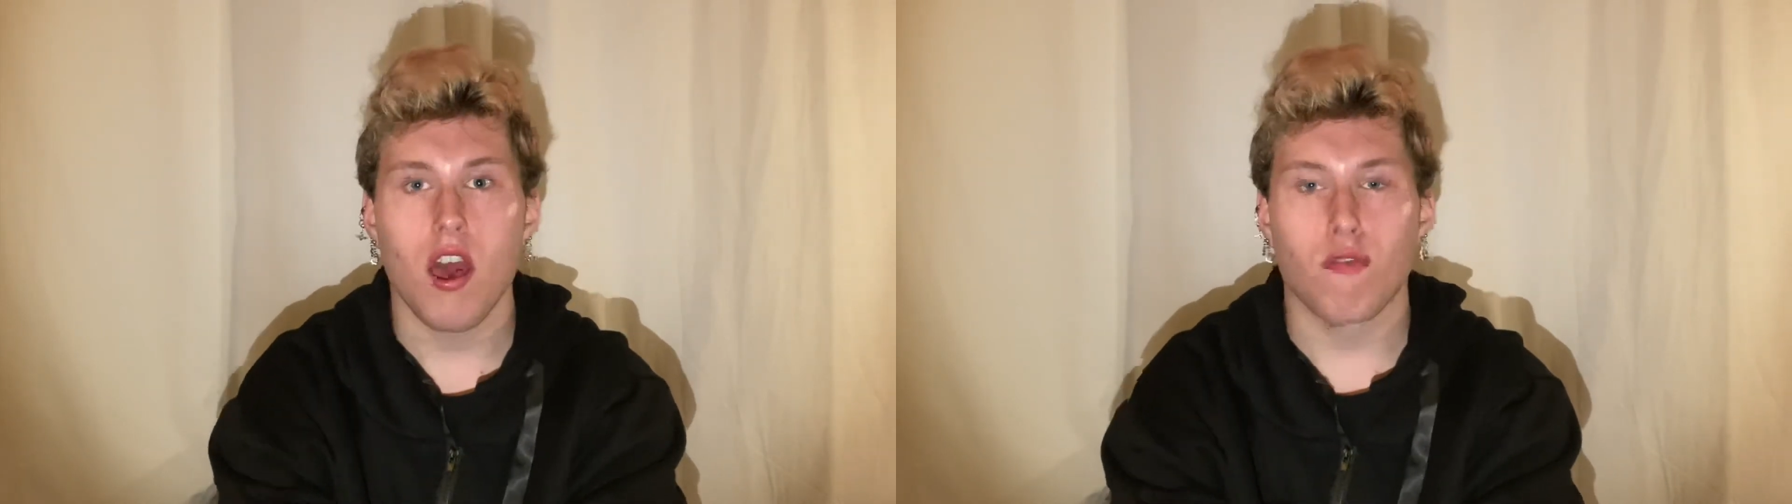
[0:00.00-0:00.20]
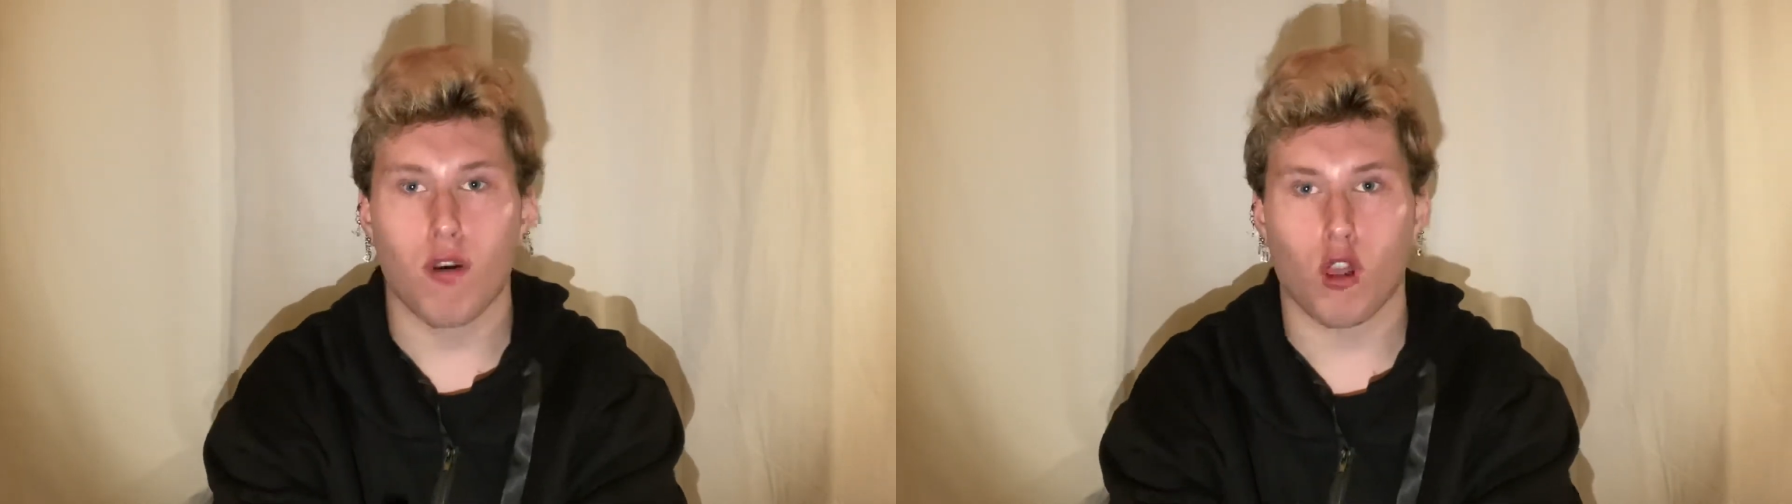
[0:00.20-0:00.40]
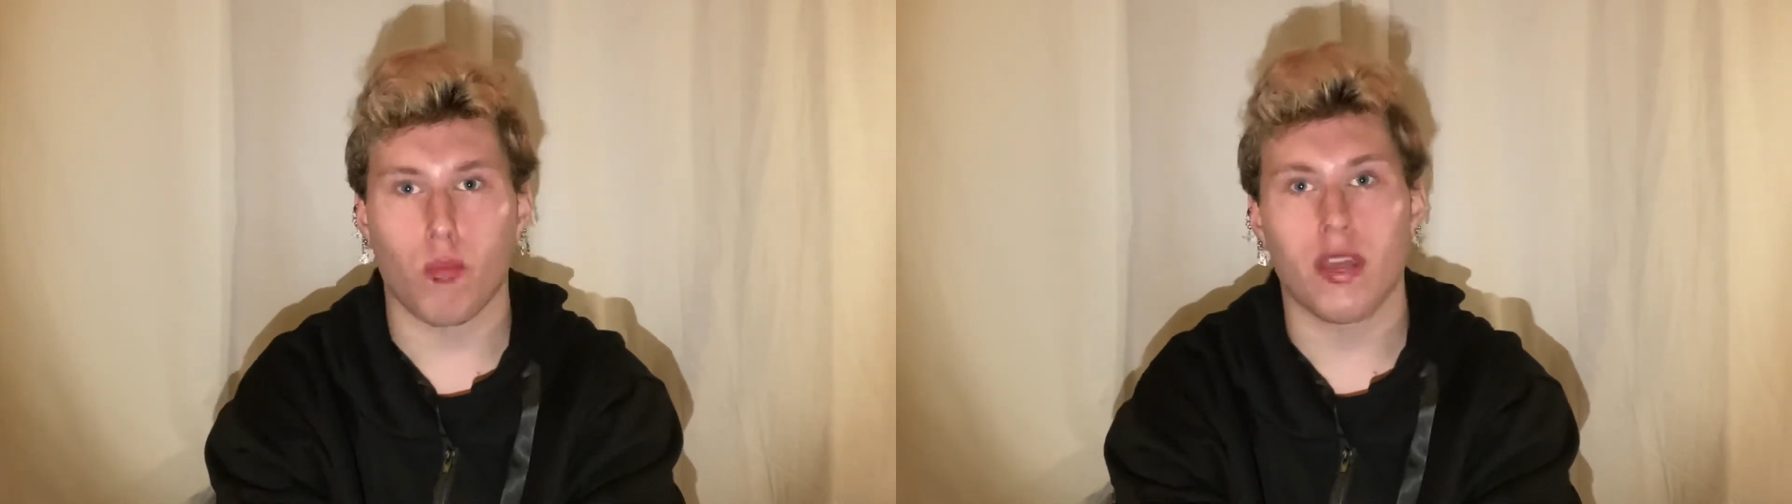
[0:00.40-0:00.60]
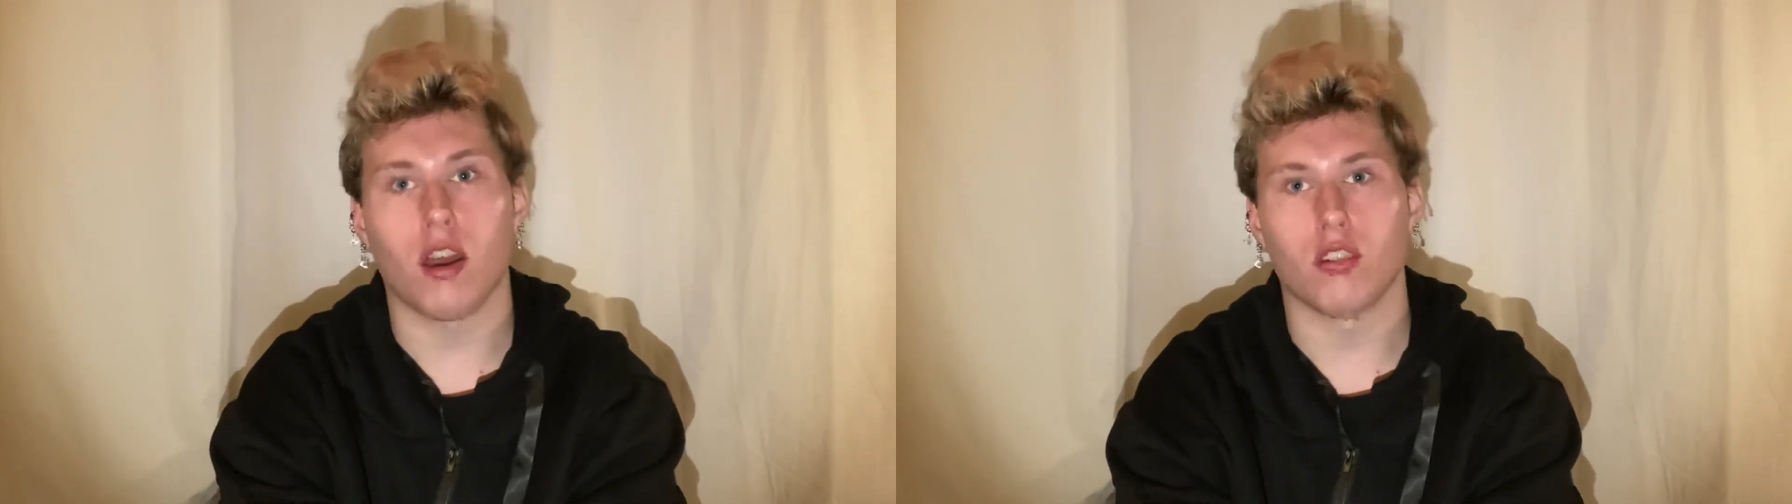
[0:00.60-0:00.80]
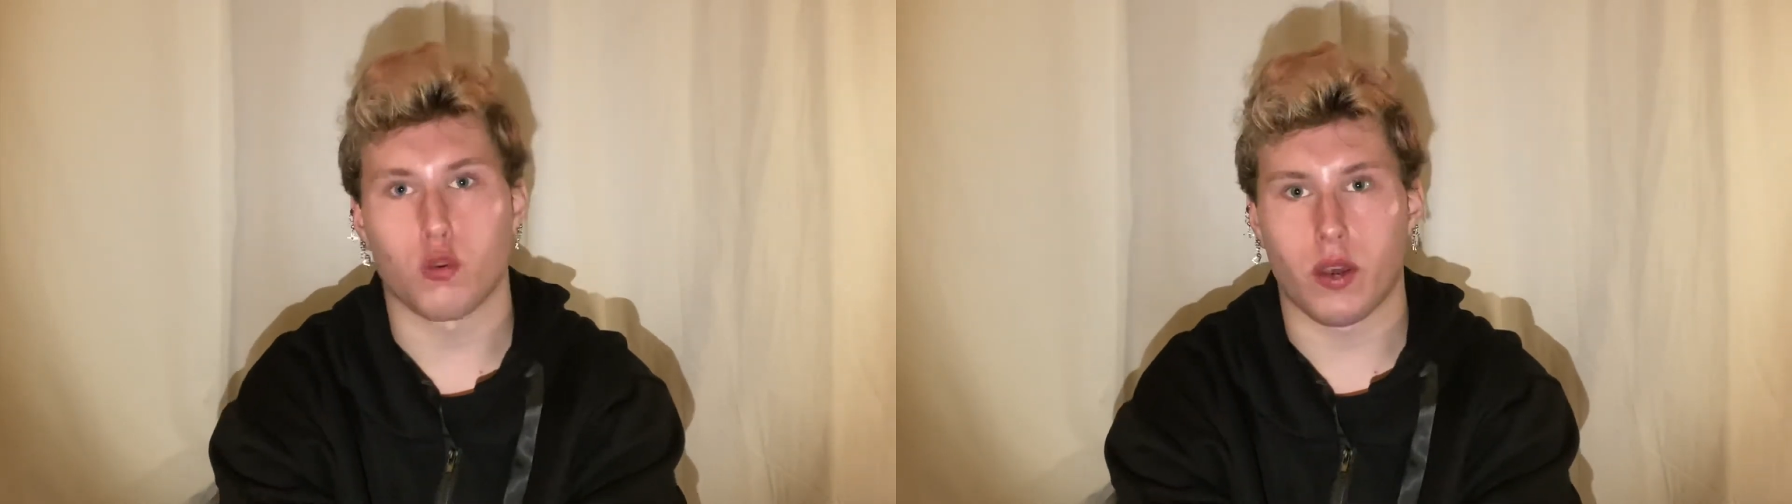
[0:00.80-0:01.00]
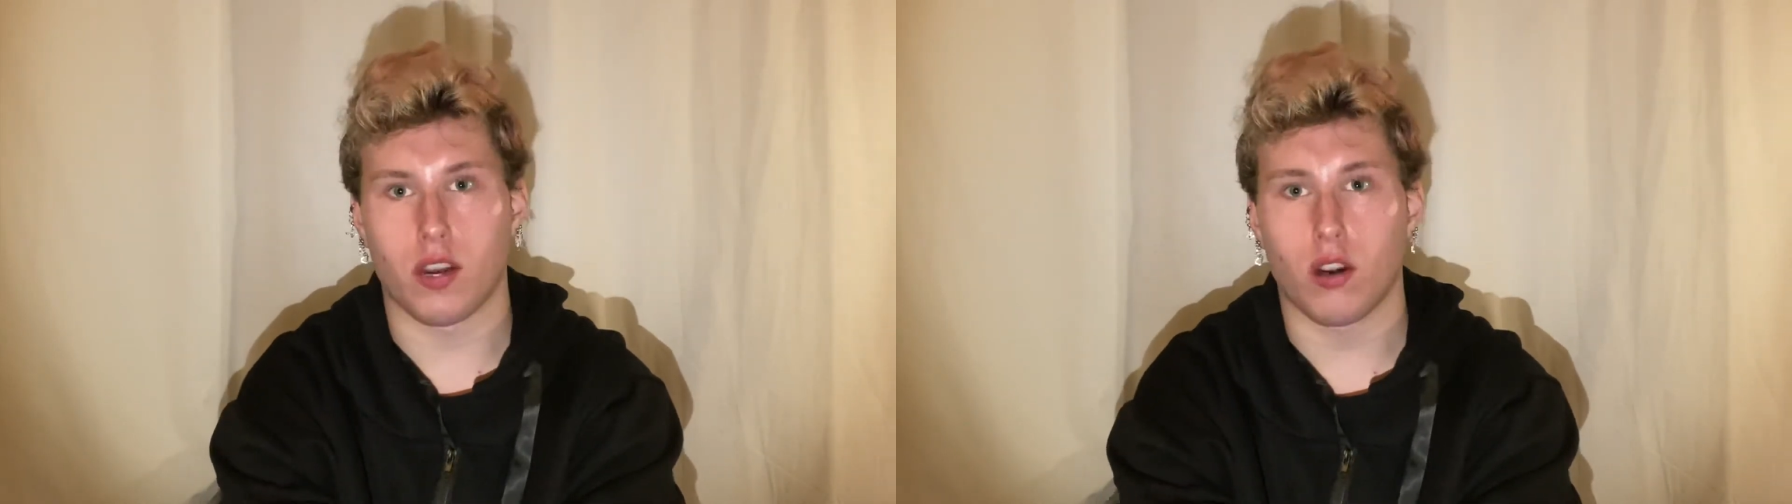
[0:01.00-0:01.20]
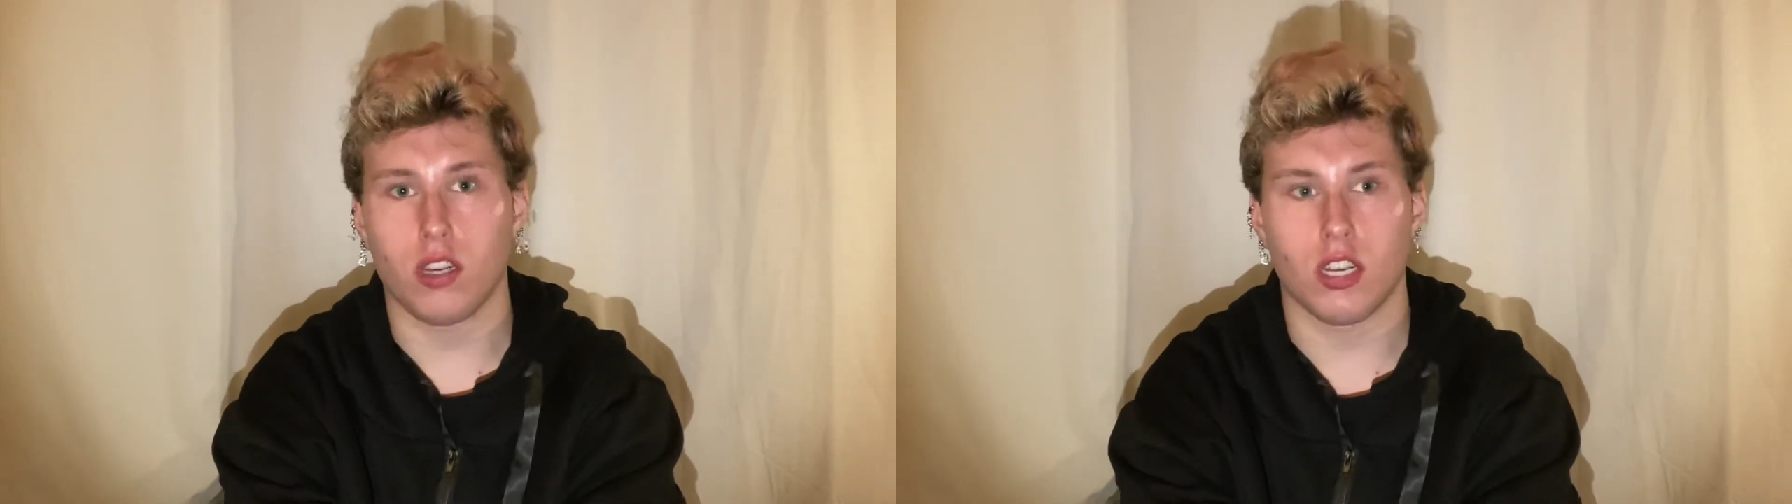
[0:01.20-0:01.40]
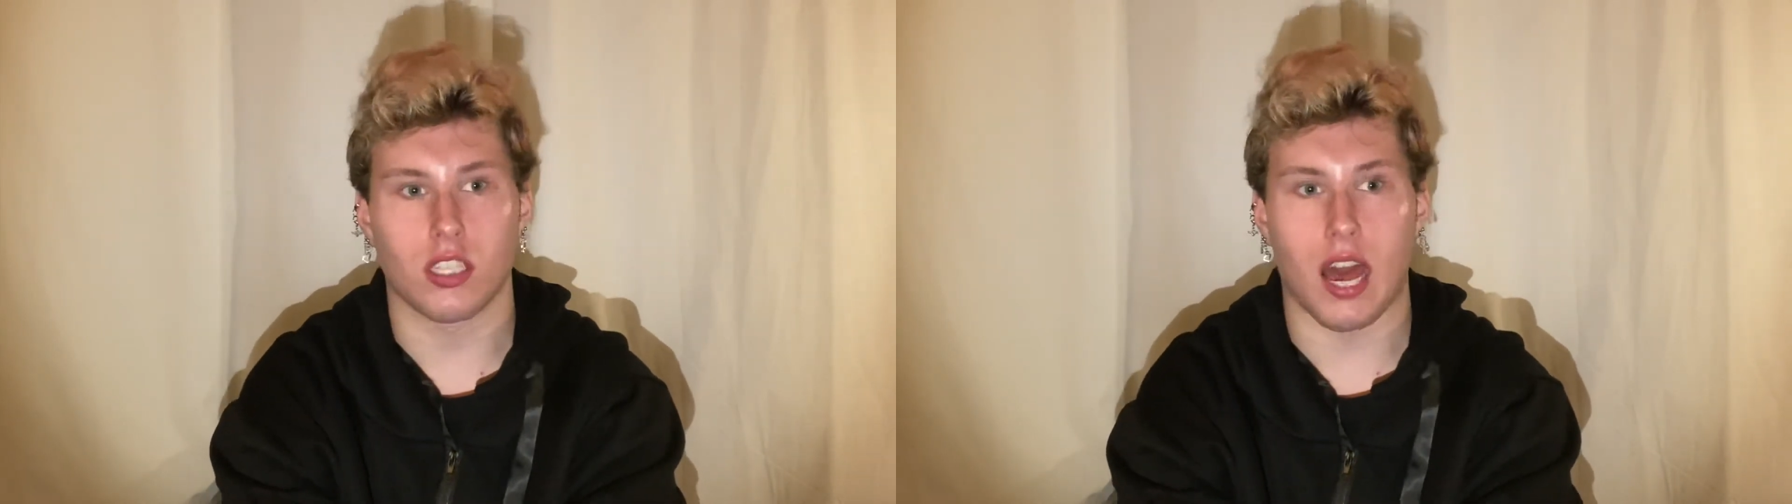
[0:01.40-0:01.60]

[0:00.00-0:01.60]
follow me on Twitter because